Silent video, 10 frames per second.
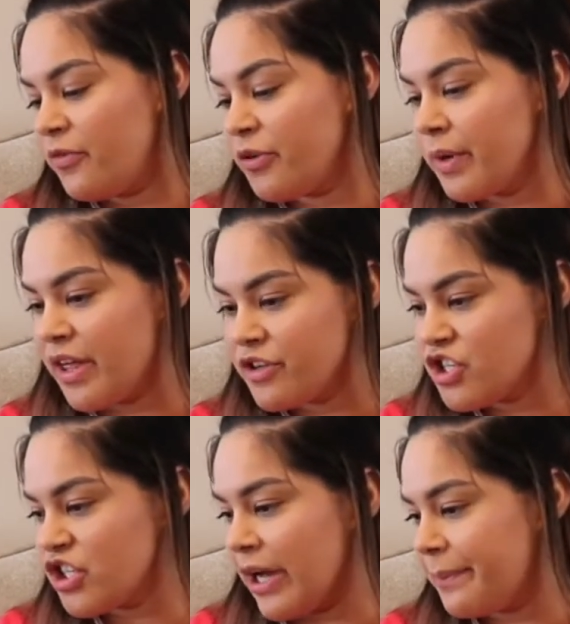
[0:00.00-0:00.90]
from other
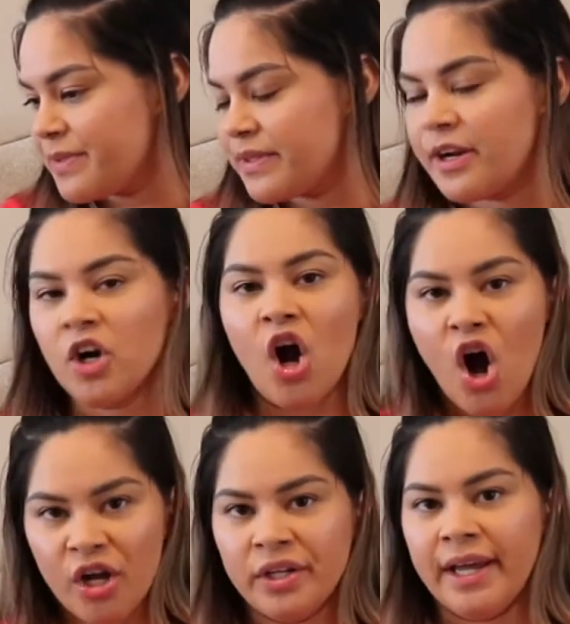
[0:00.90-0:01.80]
shops that are
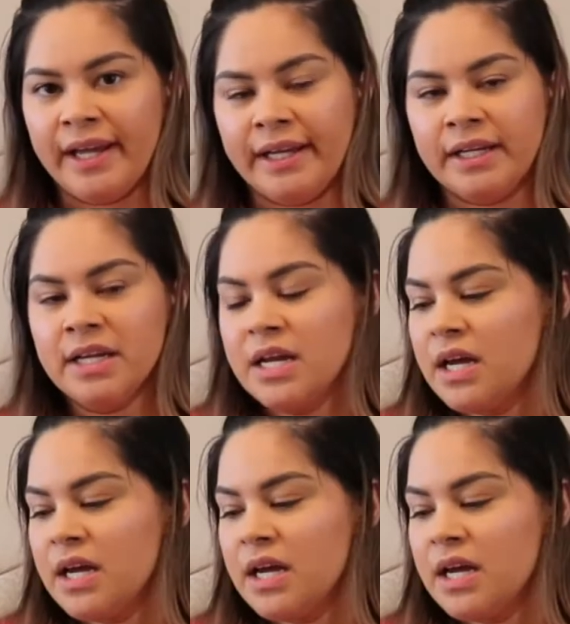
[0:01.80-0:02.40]
online.